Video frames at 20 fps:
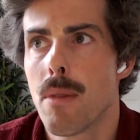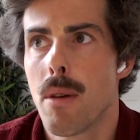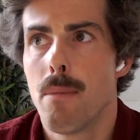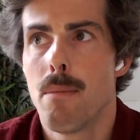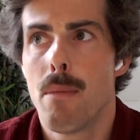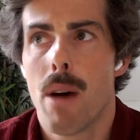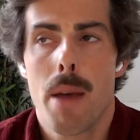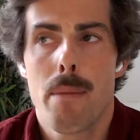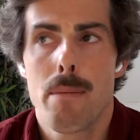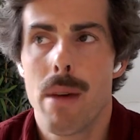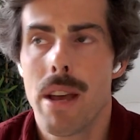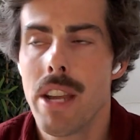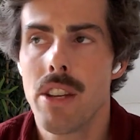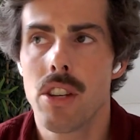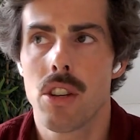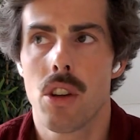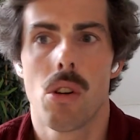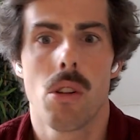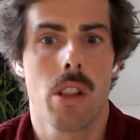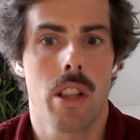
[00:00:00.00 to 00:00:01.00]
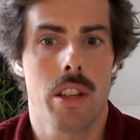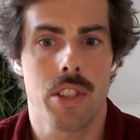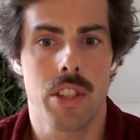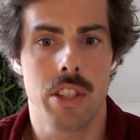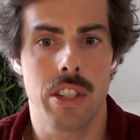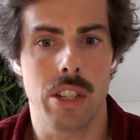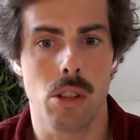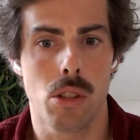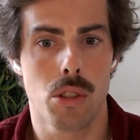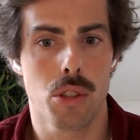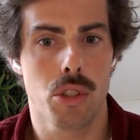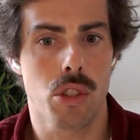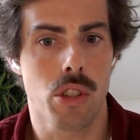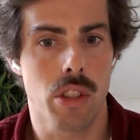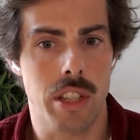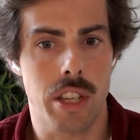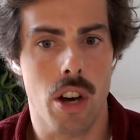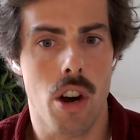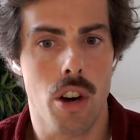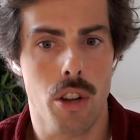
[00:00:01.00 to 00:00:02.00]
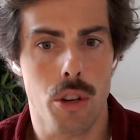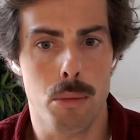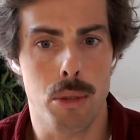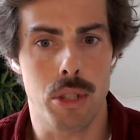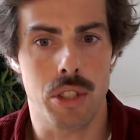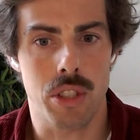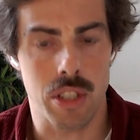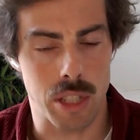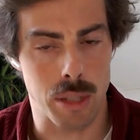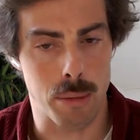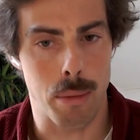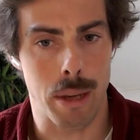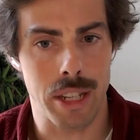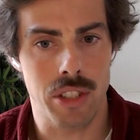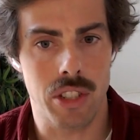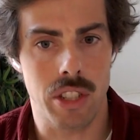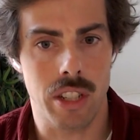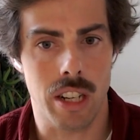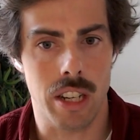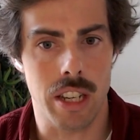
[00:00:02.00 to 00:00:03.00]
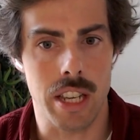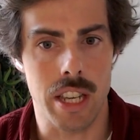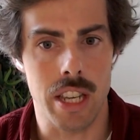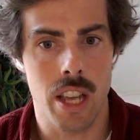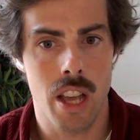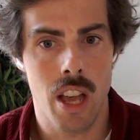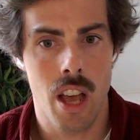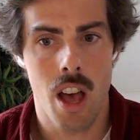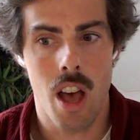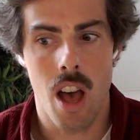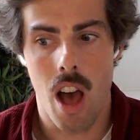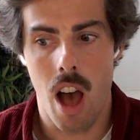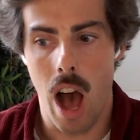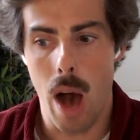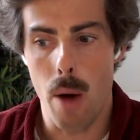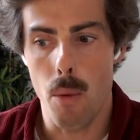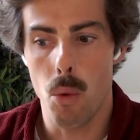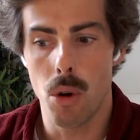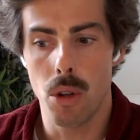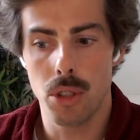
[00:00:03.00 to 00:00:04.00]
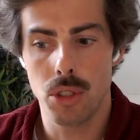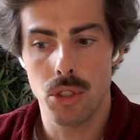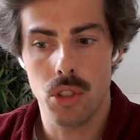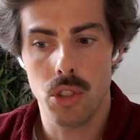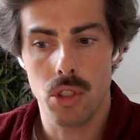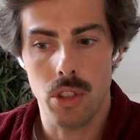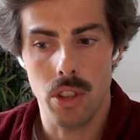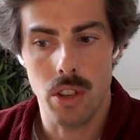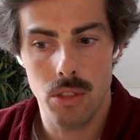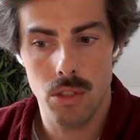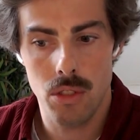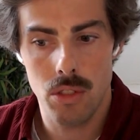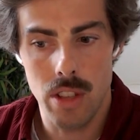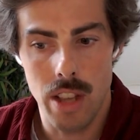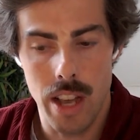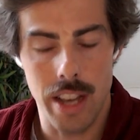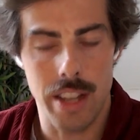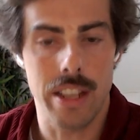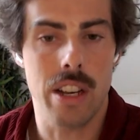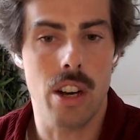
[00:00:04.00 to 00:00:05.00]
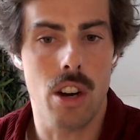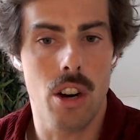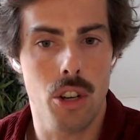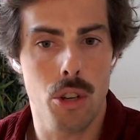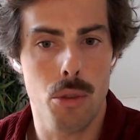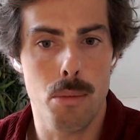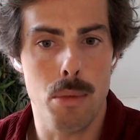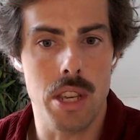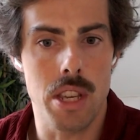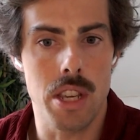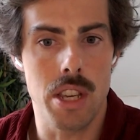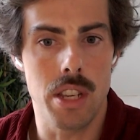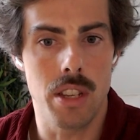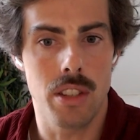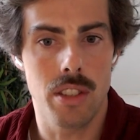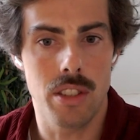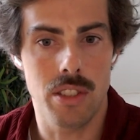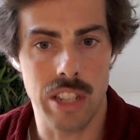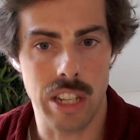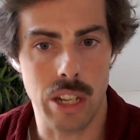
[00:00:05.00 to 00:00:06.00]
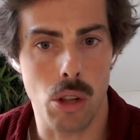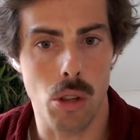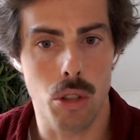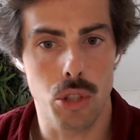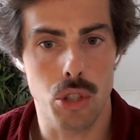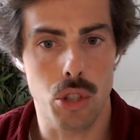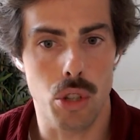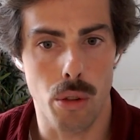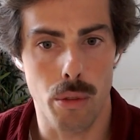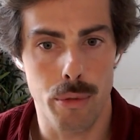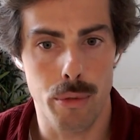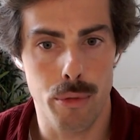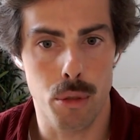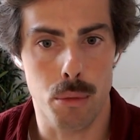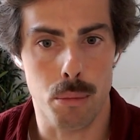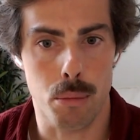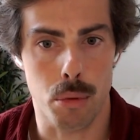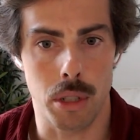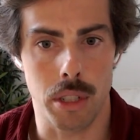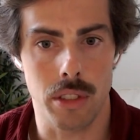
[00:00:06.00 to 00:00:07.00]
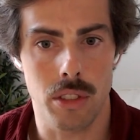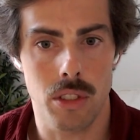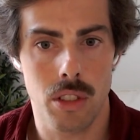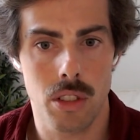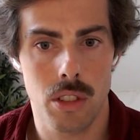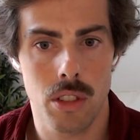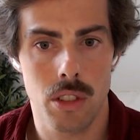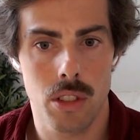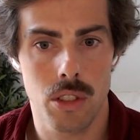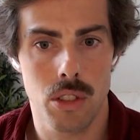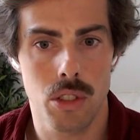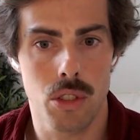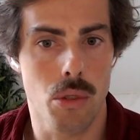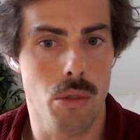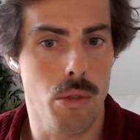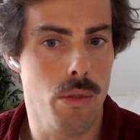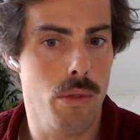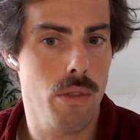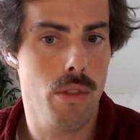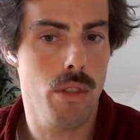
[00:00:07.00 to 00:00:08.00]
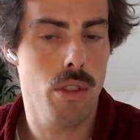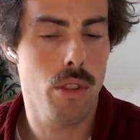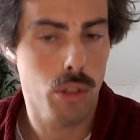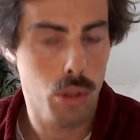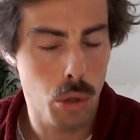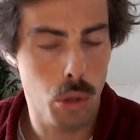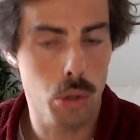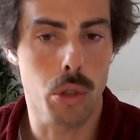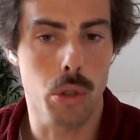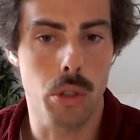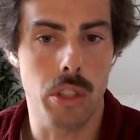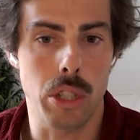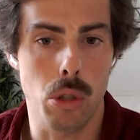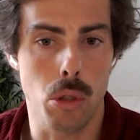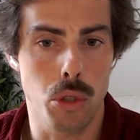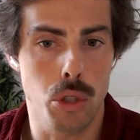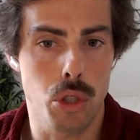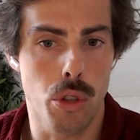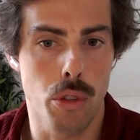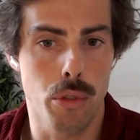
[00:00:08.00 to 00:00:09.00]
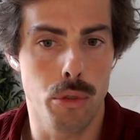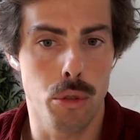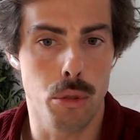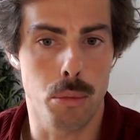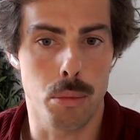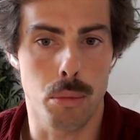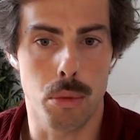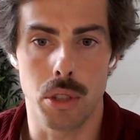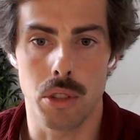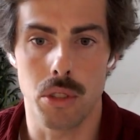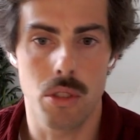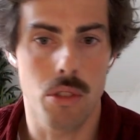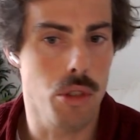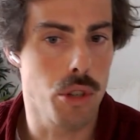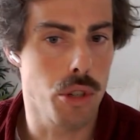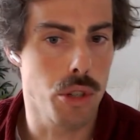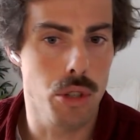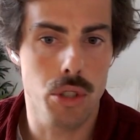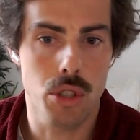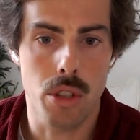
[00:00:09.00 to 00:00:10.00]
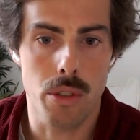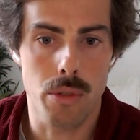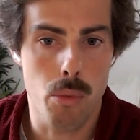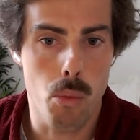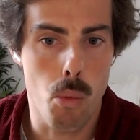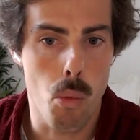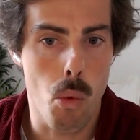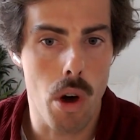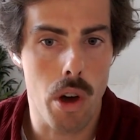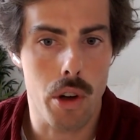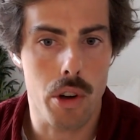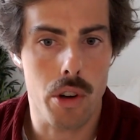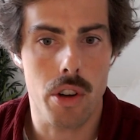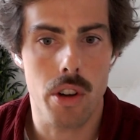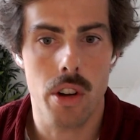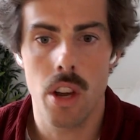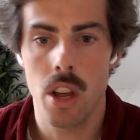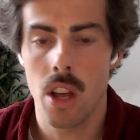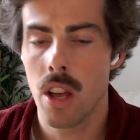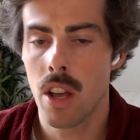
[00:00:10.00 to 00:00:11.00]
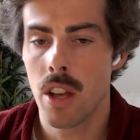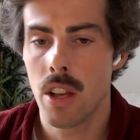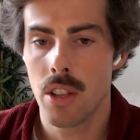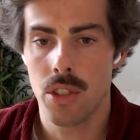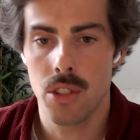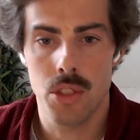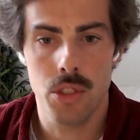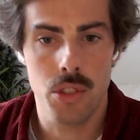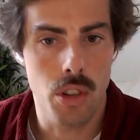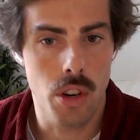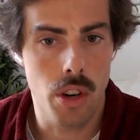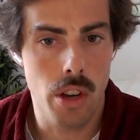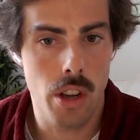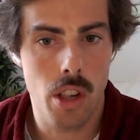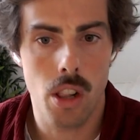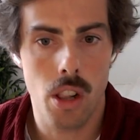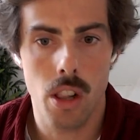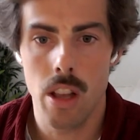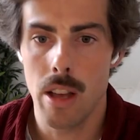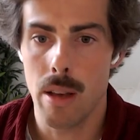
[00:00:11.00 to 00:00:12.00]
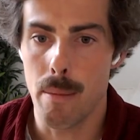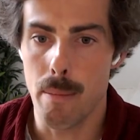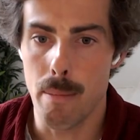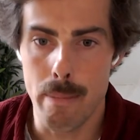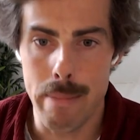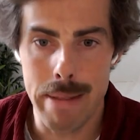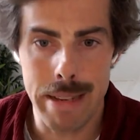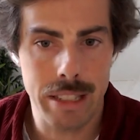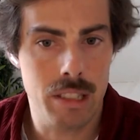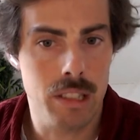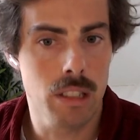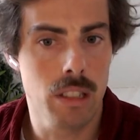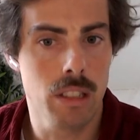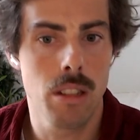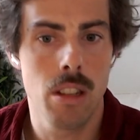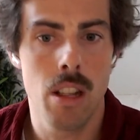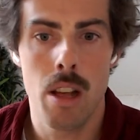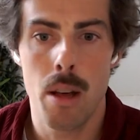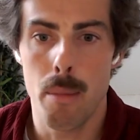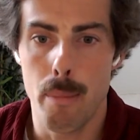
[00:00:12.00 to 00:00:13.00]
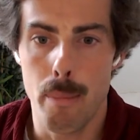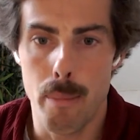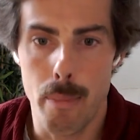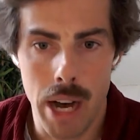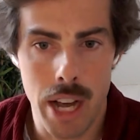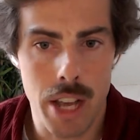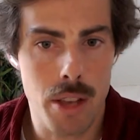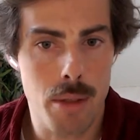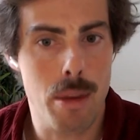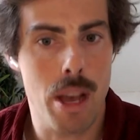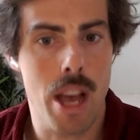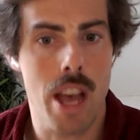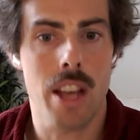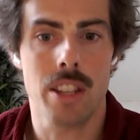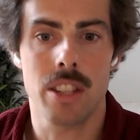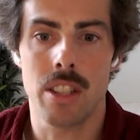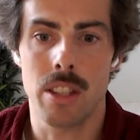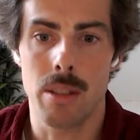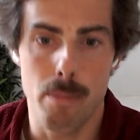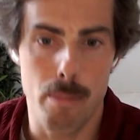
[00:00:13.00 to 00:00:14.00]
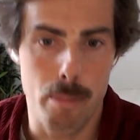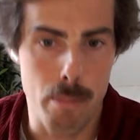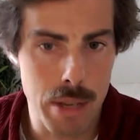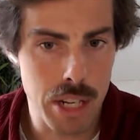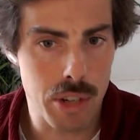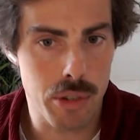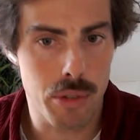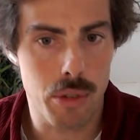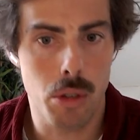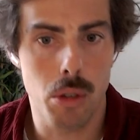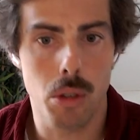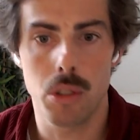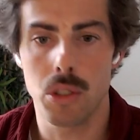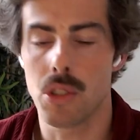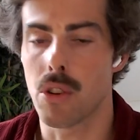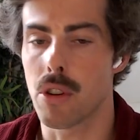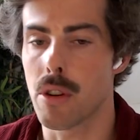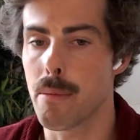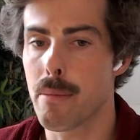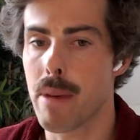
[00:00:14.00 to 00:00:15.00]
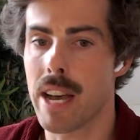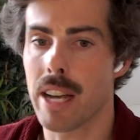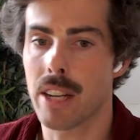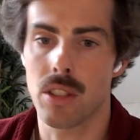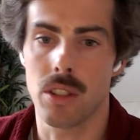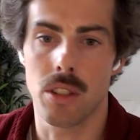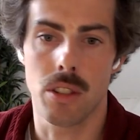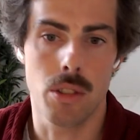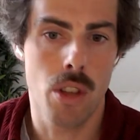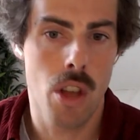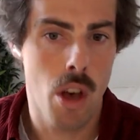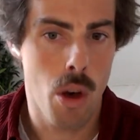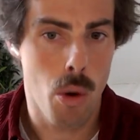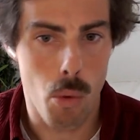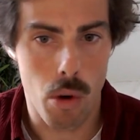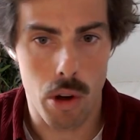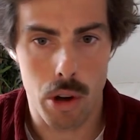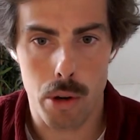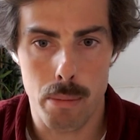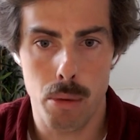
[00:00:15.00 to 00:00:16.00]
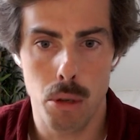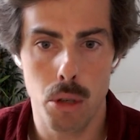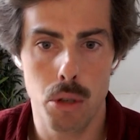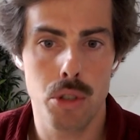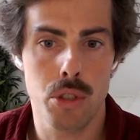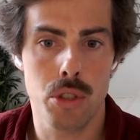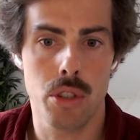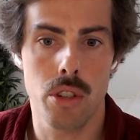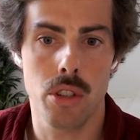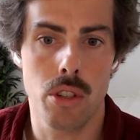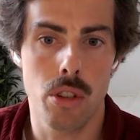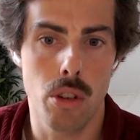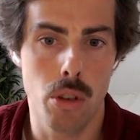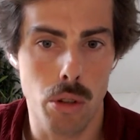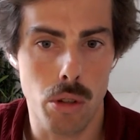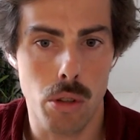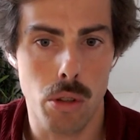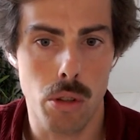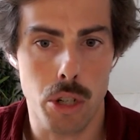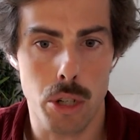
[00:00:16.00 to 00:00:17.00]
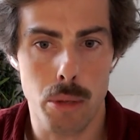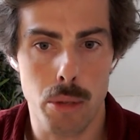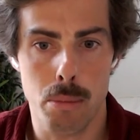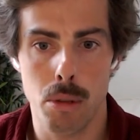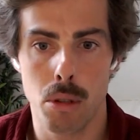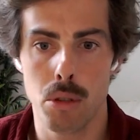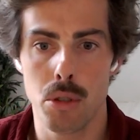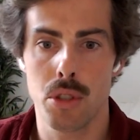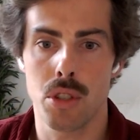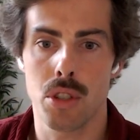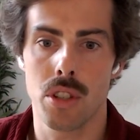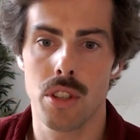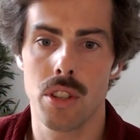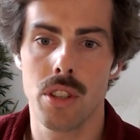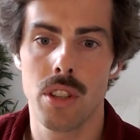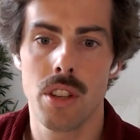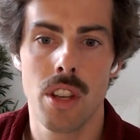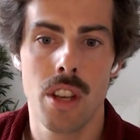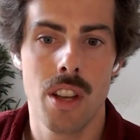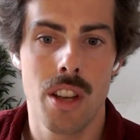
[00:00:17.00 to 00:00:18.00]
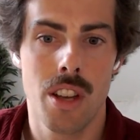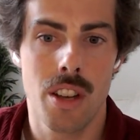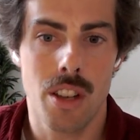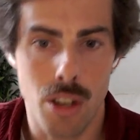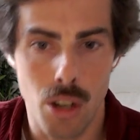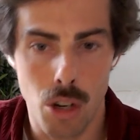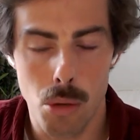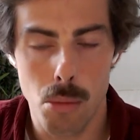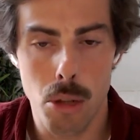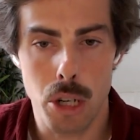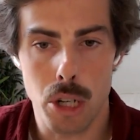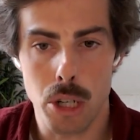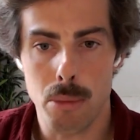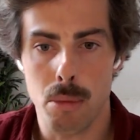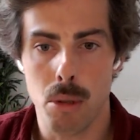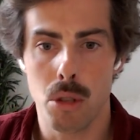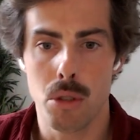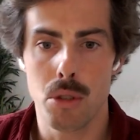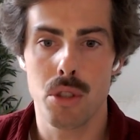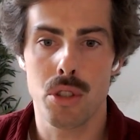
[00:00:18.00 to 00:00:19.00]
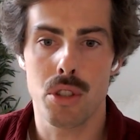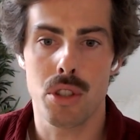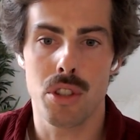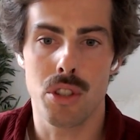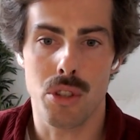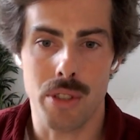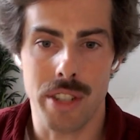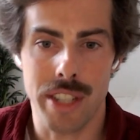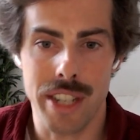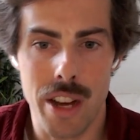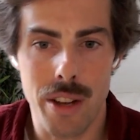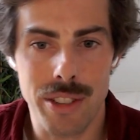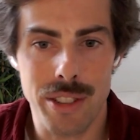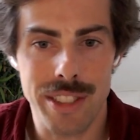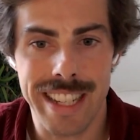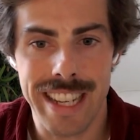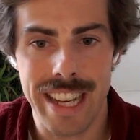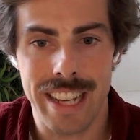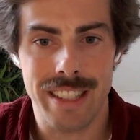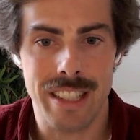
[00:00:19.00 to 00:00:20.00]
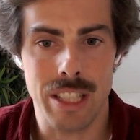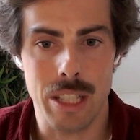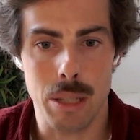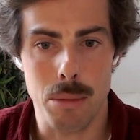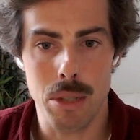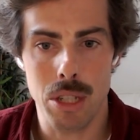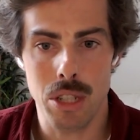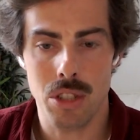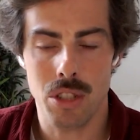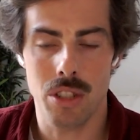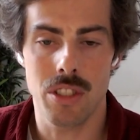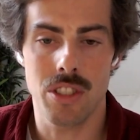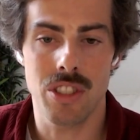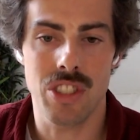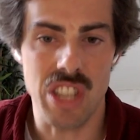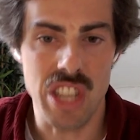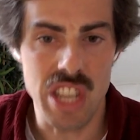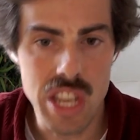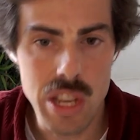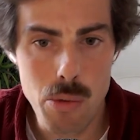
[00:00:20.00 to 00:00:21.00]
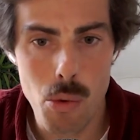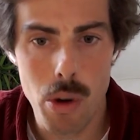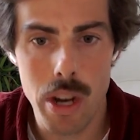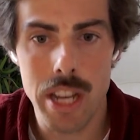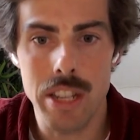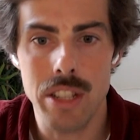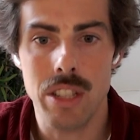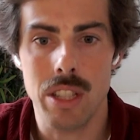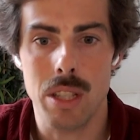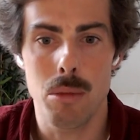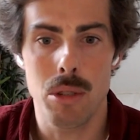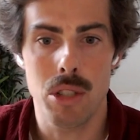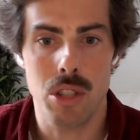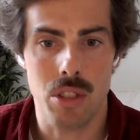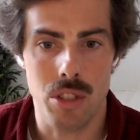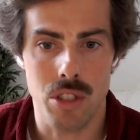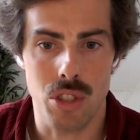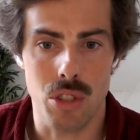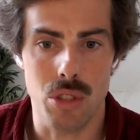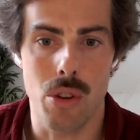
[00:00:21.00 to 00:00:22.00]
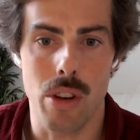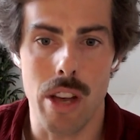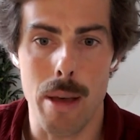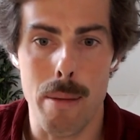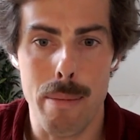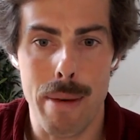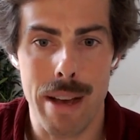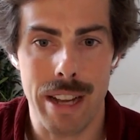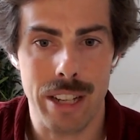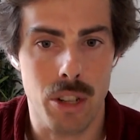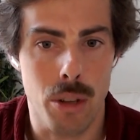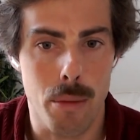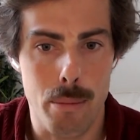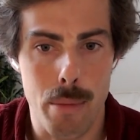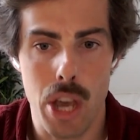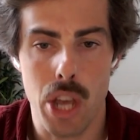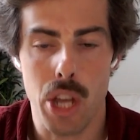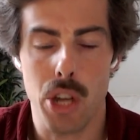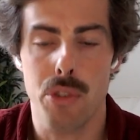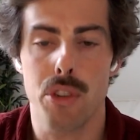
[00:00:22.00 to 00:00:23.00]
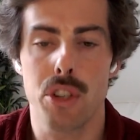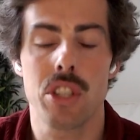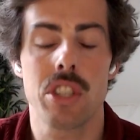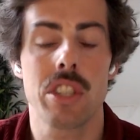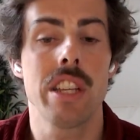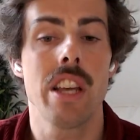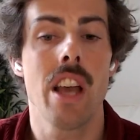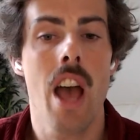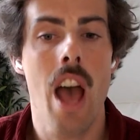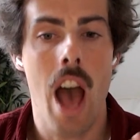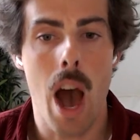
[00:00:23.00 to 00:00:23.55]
My main goal as an ecological economist is basically I want an economy's ecological footprint. So, total ecological footprint, your use of water, soil, metal, biomass, minerals, your impact on water pollution, local air pollution, global air pollution, greenhouse gases emissions, e-waste emissions, impact on biodiversity.